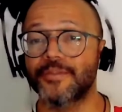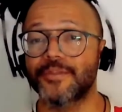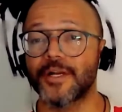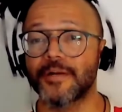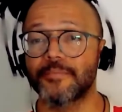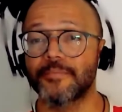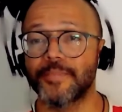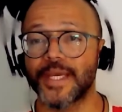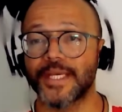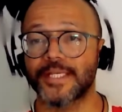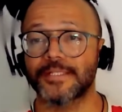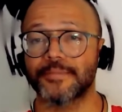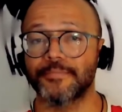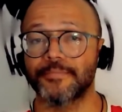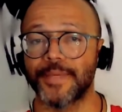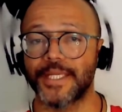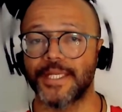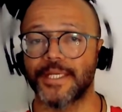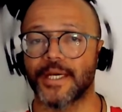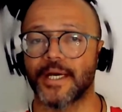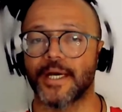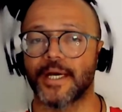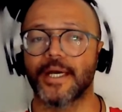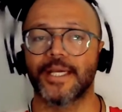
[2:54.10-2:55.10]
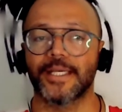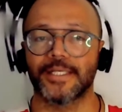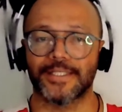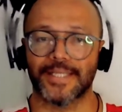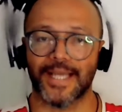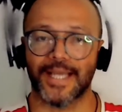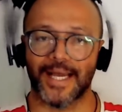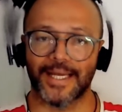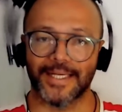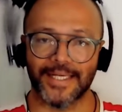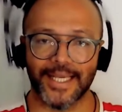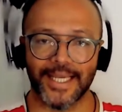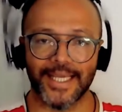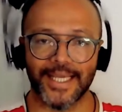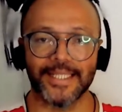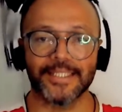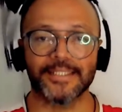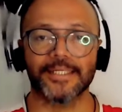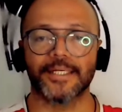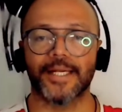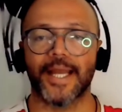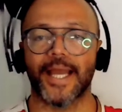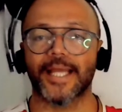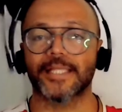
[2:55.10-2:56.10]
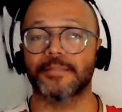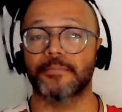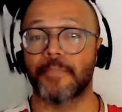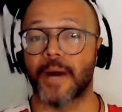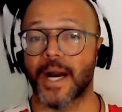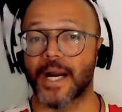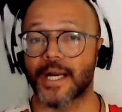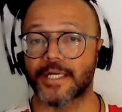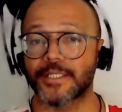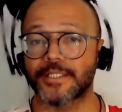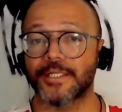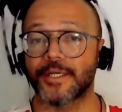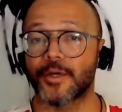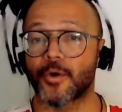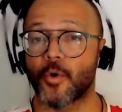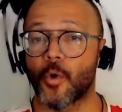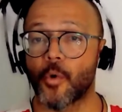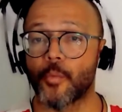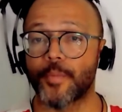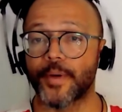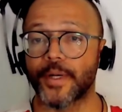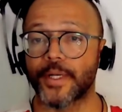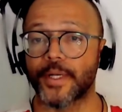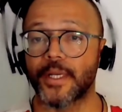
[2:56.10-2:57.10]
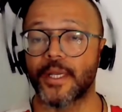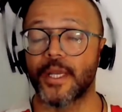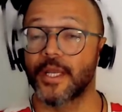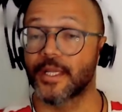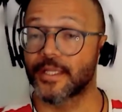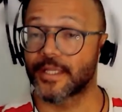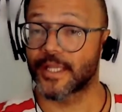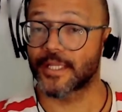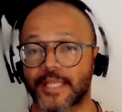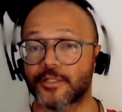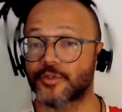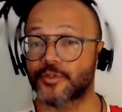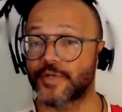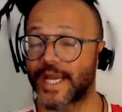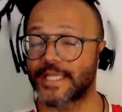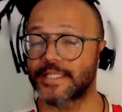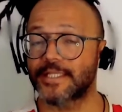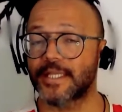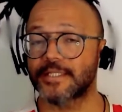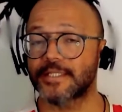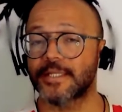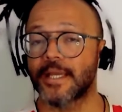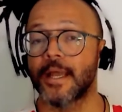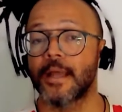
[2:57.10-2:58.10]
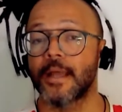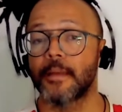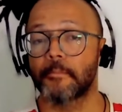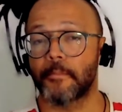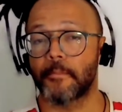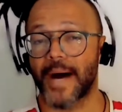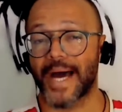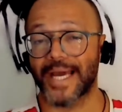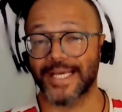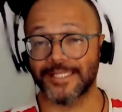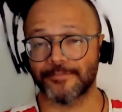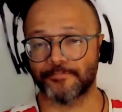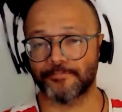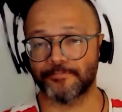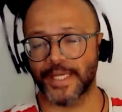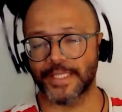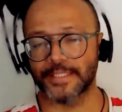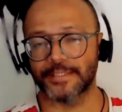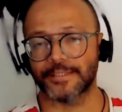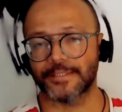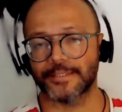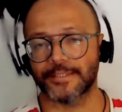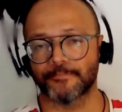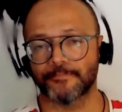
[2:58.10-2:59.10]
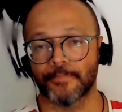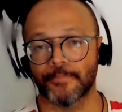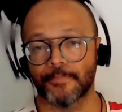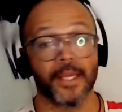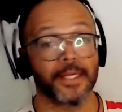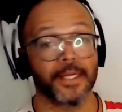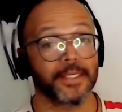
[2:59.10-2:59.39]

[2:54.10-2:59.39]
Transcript: Intermix Media is an internet marketing company that created MySpace,